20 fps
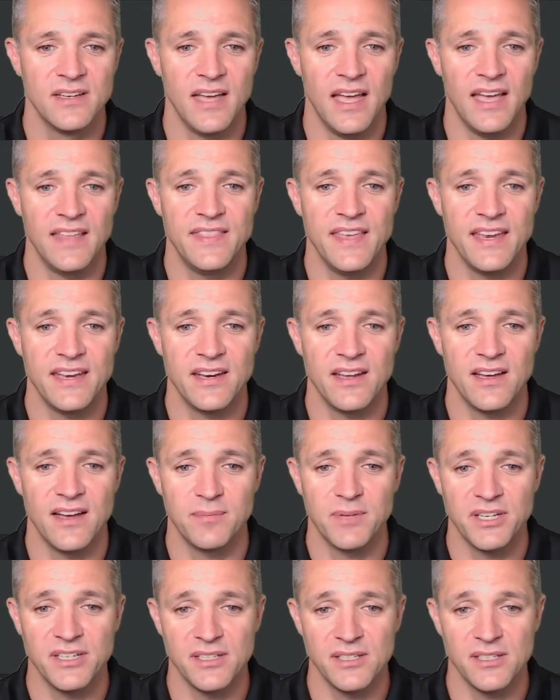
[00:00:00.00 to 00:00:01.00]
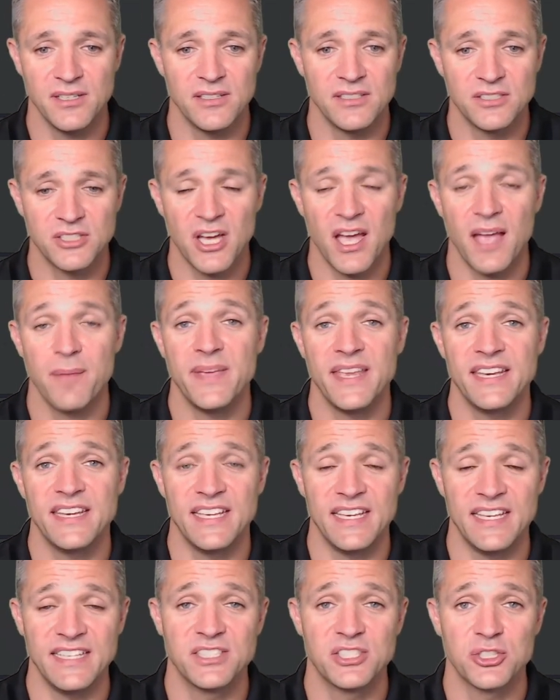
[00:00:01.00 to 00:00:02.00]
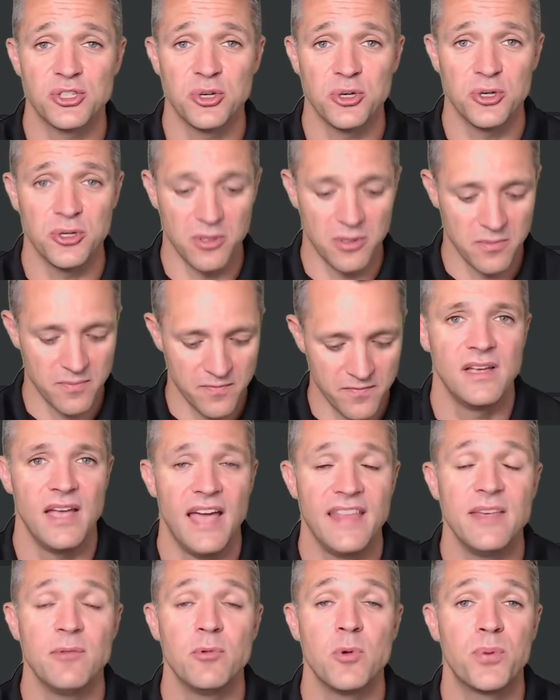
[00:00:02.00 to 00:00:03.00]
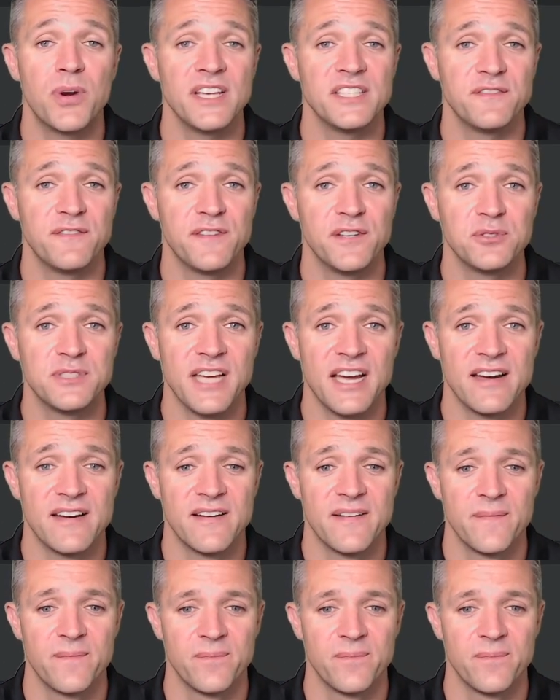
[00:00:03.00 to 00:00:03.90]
And then I'm going to type in install, and then we'll press filter.